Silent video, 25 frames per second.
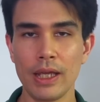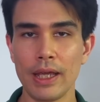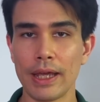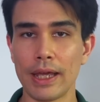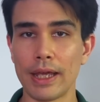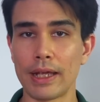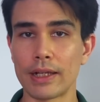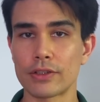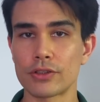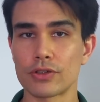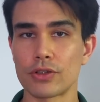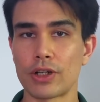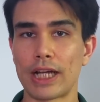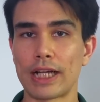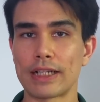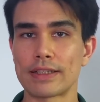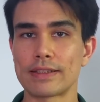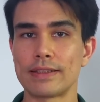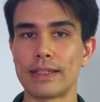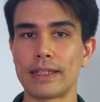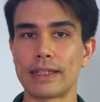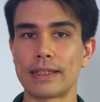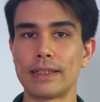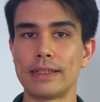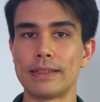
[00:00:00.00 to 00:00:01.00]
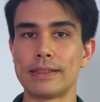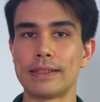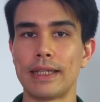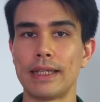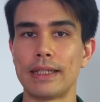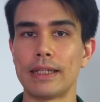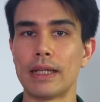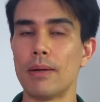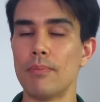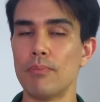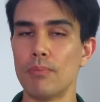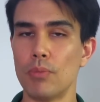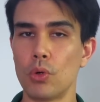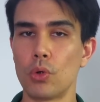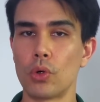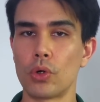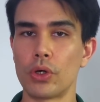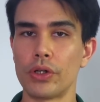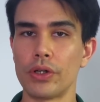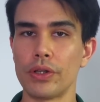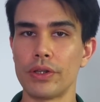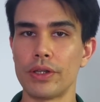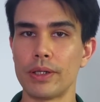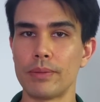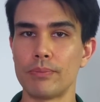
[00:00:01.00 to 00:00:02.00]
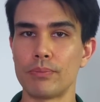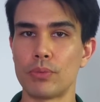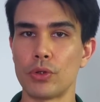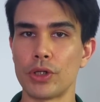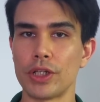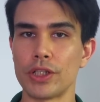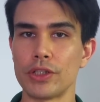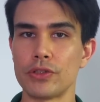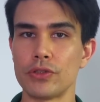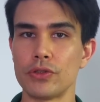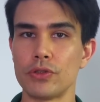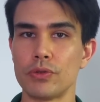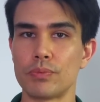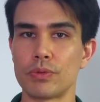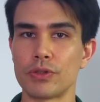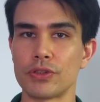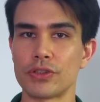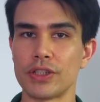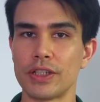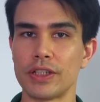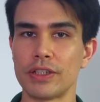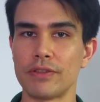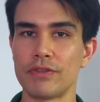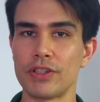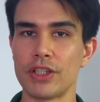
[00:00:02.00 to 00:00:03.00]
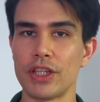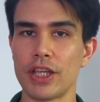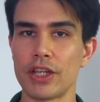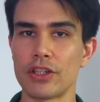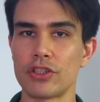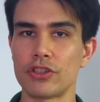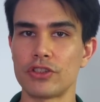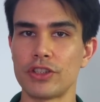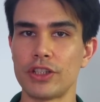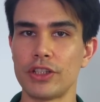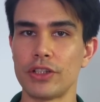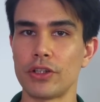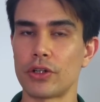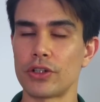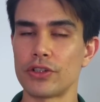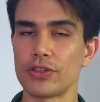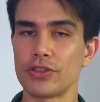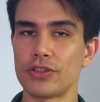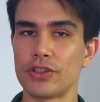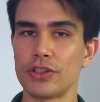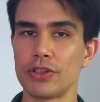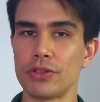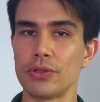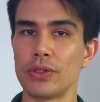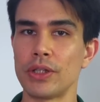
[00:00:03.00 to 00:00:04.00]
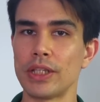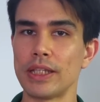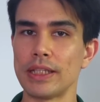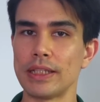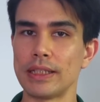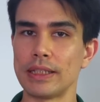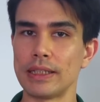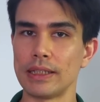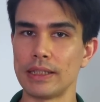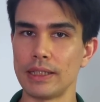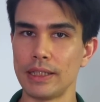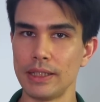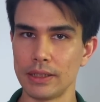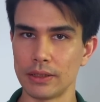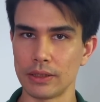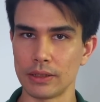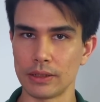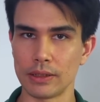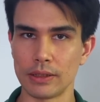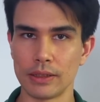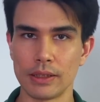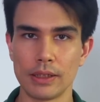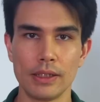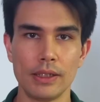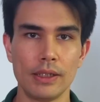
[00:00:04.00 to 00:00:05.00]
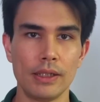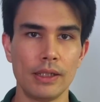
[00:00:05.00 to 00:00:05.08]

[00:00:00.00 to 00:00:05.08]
Extracts that contain more than 0.2% of THC are still illegal.